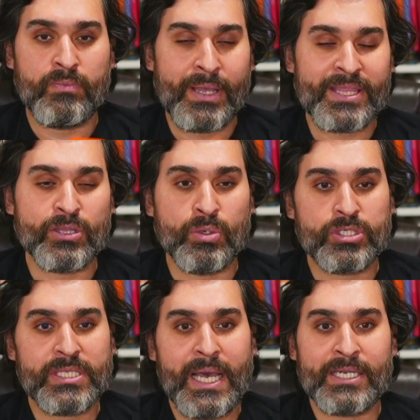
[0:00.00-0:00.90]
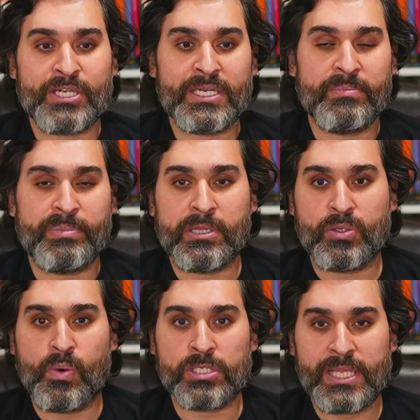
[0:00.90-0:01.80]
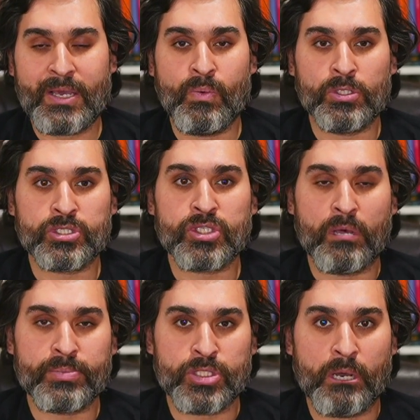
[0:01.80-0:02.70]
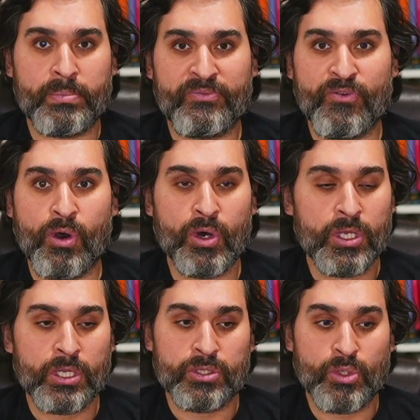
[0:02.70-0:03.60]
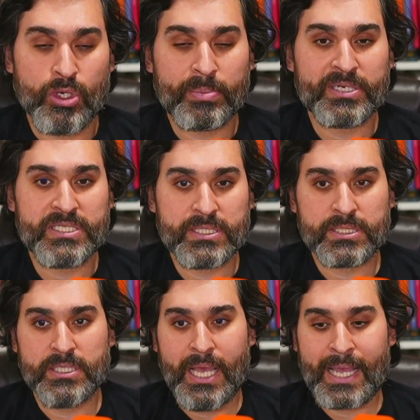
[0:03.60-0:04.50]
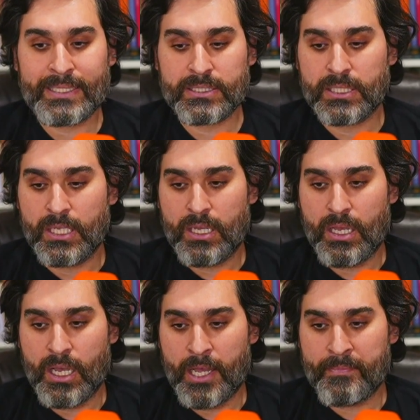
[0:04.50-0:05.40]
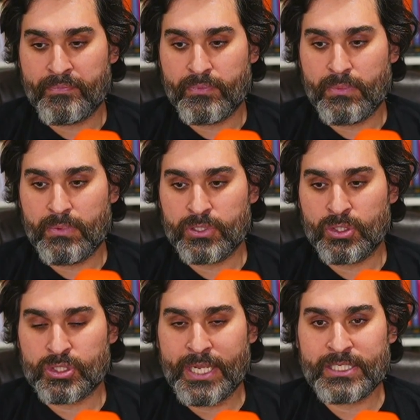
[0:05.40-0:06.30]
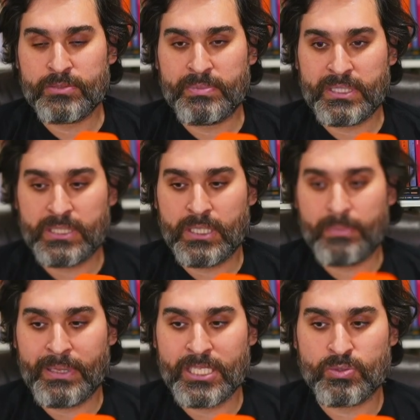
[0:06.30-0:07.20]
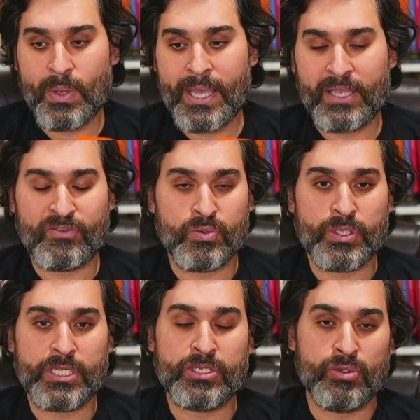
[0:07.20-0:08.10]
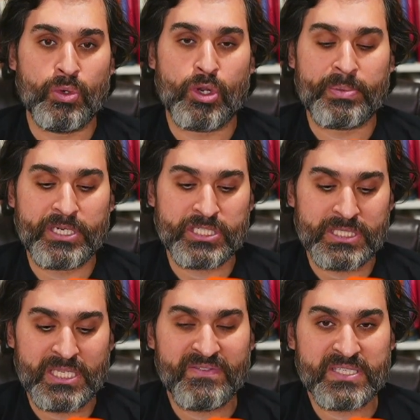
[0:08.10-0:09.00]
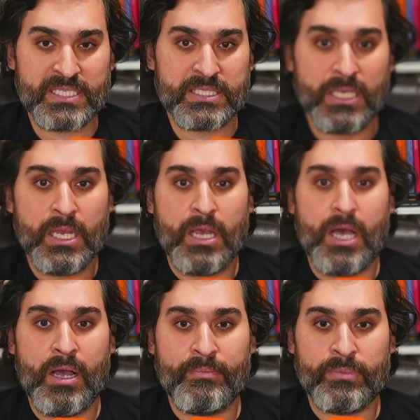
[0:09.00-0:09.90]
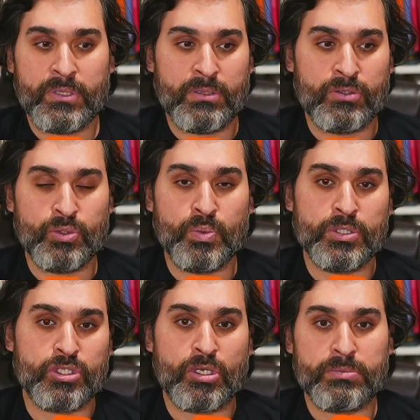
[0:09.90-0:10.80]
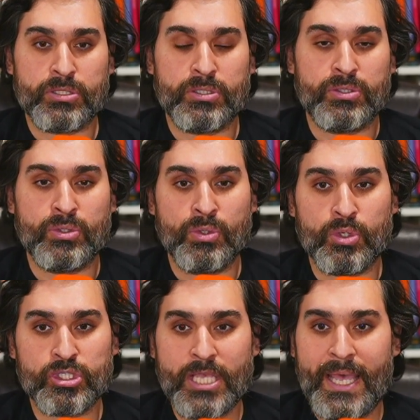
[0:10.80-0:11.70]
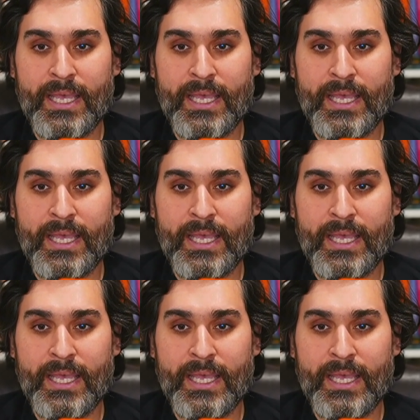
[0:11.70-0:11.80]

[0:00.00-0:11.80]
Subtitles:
think NodeSet are trying to build towards like a one-stop shop for node operators, and trying to be a place where if you need node operation services, you will just come to NodeSet